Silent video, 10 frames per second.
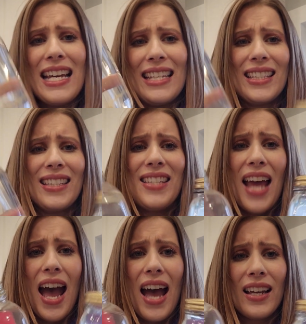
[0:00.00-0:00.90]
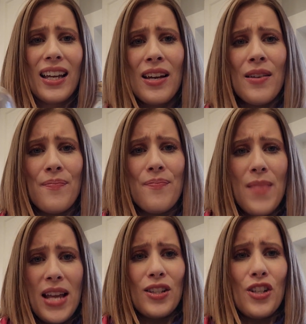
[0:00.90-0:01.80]
stack
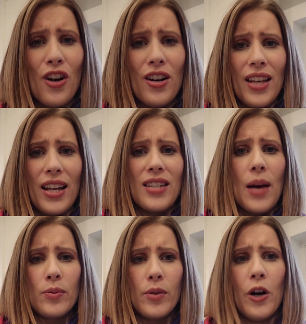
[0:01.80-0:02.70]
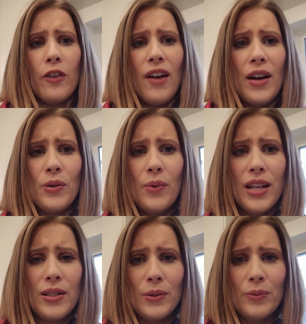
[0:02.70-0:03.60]
mason jars like Tupperware or find a way
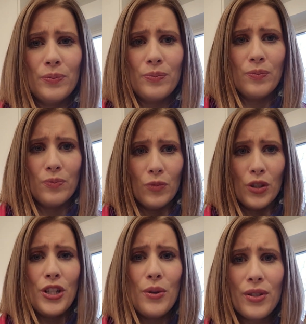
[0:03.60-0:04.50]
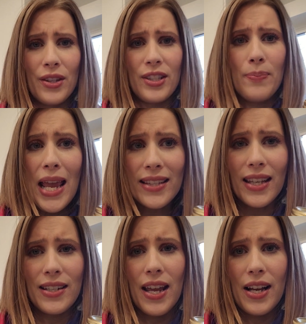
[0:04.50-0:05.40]
to reduce the space they
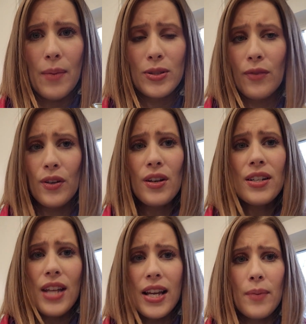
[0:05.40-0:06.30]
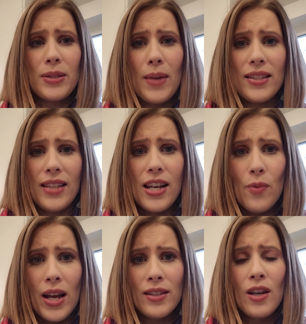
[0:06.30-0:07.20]
take up. So if they're going to take up space
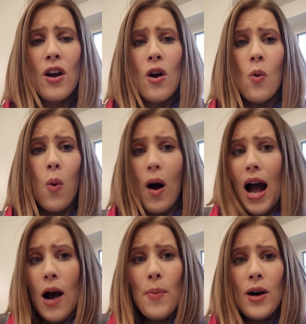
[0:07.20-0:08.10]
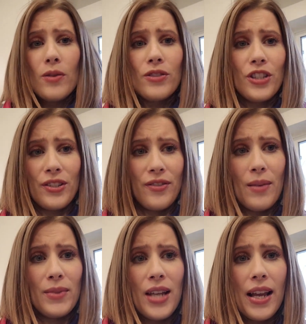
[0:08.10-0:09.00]
anyways, how about just
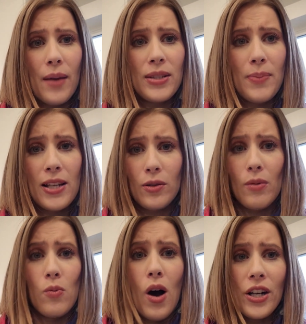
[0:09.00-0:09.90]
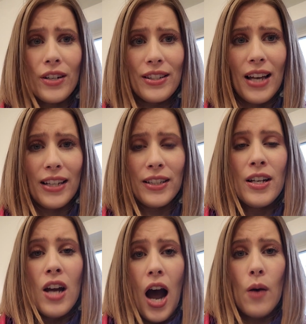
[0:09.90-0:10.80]
them take up space with water inside?
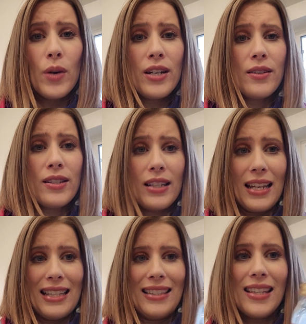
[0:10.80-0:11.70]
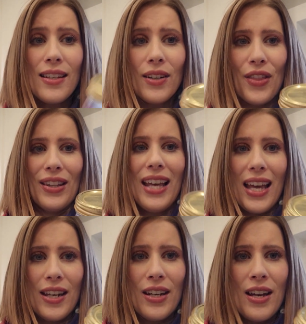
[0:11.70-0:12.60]
I wouldn't seal the
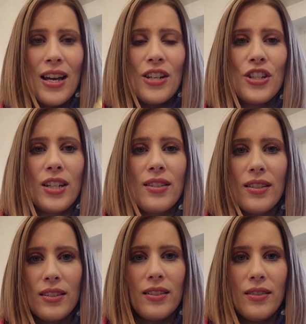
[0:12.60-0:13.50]
lid, just